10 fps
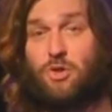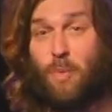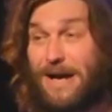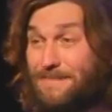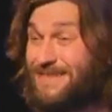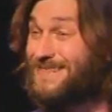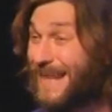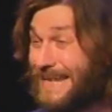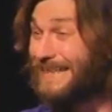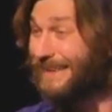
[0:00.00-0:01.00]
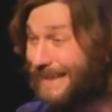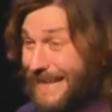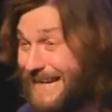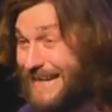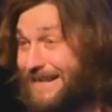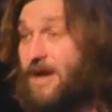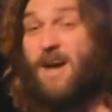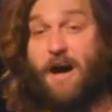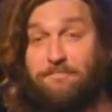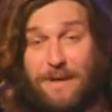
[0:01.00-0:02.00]
to wipe the slate clean
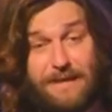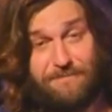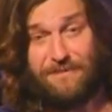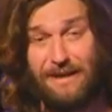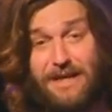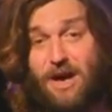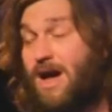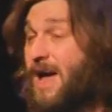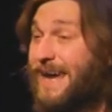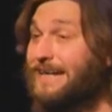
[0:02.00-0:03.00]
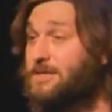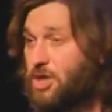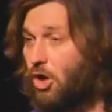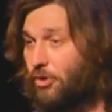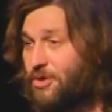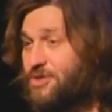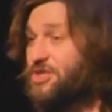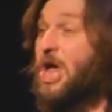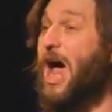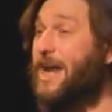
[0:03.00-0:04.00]
of paedophilia,
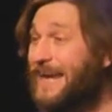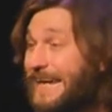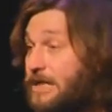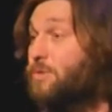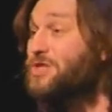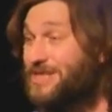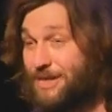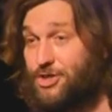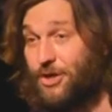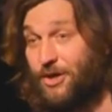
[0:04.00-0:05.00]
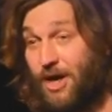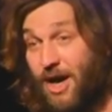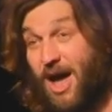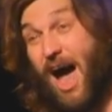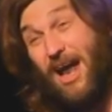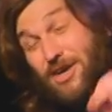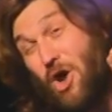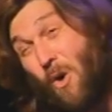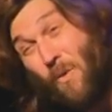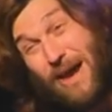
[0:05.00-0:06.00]
intolerance, and inquisition. And you
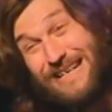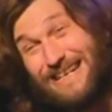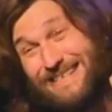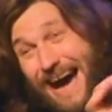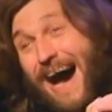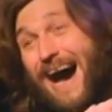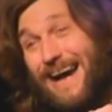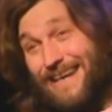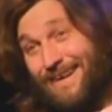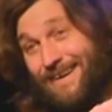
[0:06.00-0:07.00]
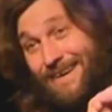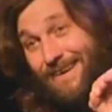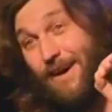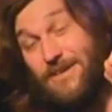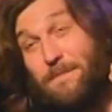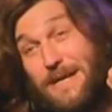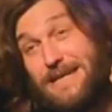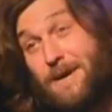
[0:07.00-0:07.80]
know, when you die and you meet